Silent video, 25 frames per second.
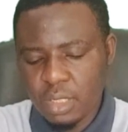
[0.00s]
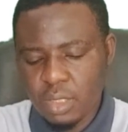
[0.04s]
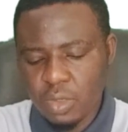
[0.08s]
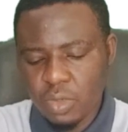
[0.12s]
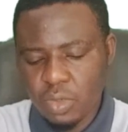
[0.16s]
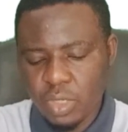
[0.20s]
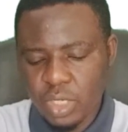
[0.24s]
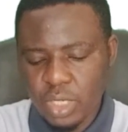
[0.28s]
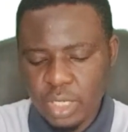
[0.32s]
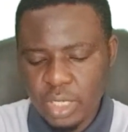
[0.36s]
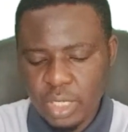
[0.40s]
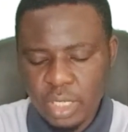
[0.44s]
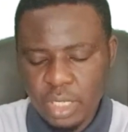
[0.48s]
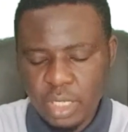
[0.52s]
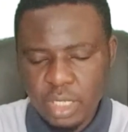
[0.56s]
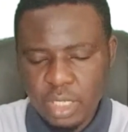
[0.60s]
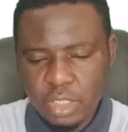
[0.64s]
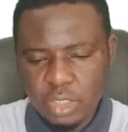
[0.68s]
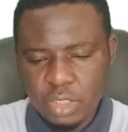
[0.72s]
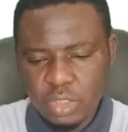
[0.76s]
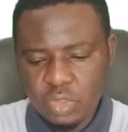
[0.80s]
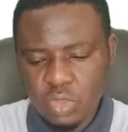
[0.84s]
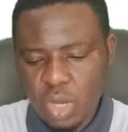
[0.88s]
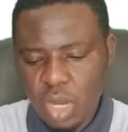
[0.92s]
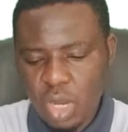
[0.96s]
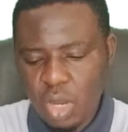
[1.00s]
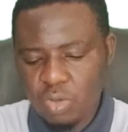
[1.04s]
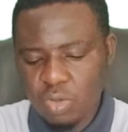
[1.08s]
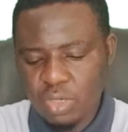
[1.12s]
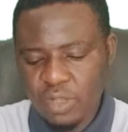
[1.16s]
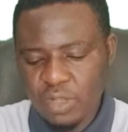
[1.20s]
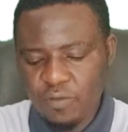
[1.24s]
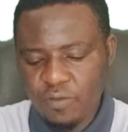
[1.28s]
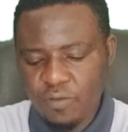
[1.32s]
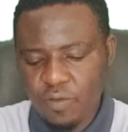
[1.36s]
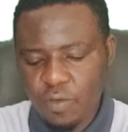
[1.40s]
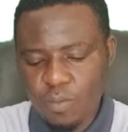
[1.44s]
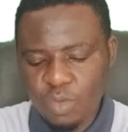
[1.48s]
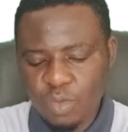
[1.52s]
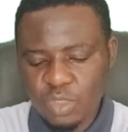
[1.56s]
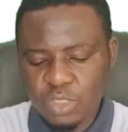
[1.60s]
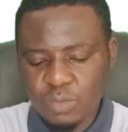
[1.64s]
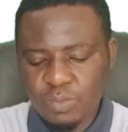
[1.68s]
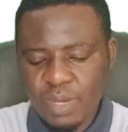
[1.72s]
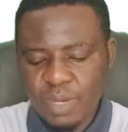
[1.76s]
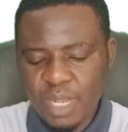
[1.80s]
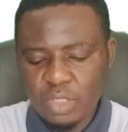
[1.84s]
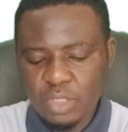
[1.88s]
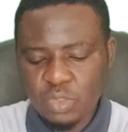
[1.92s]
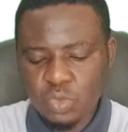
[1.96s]
Okay, so I'll therefore
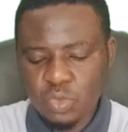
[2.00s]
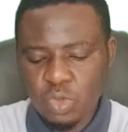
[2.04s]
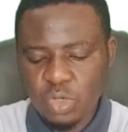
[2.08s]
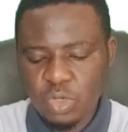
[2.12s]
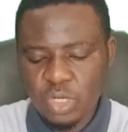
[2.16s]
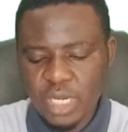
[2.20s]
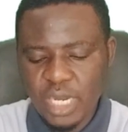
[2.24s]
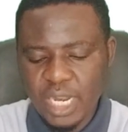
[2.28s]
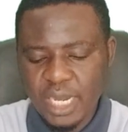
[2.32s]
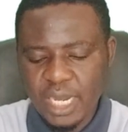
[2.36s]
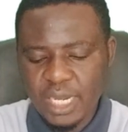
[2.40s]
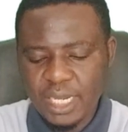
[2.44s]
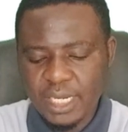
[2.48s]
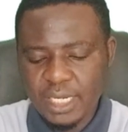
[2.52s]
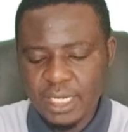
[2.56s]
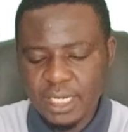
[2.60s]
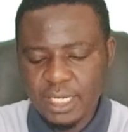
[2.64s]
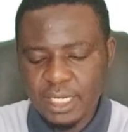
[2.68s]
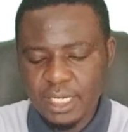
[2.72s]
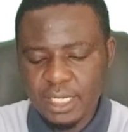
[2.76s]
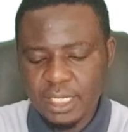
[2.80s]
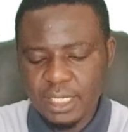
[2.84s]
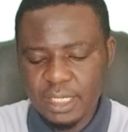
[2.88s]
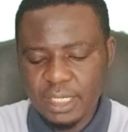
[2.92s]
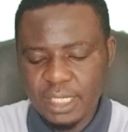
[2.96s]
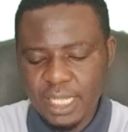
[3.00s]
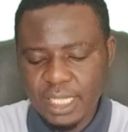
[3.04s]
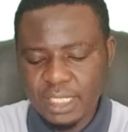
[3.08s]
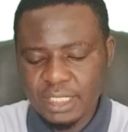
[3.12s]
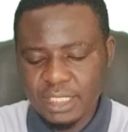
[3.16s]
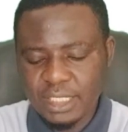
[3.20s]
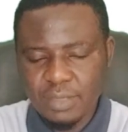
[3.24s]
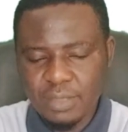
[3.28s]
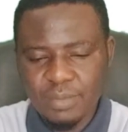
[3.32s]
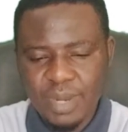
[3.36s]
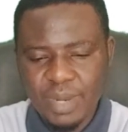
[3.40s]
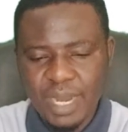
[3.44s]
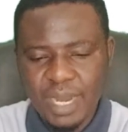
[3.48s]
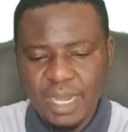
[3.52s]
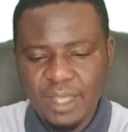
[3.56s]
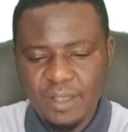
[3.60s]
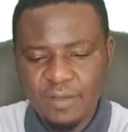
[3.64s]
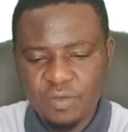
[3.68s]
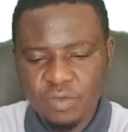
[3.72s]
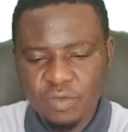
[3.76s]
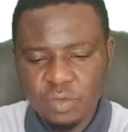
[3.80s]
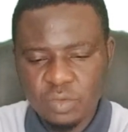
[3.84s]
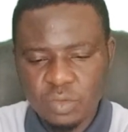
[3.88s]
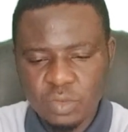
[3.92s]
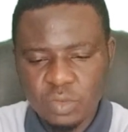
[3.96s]
multiply 213 by
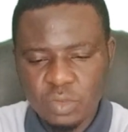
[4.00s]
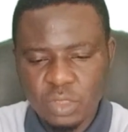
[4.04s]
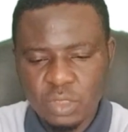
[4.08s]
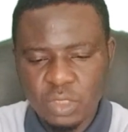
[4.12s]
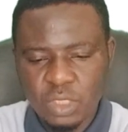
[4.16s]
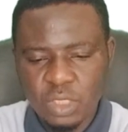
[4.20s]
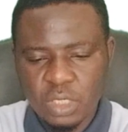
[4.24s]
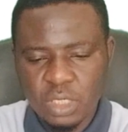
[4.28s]
11.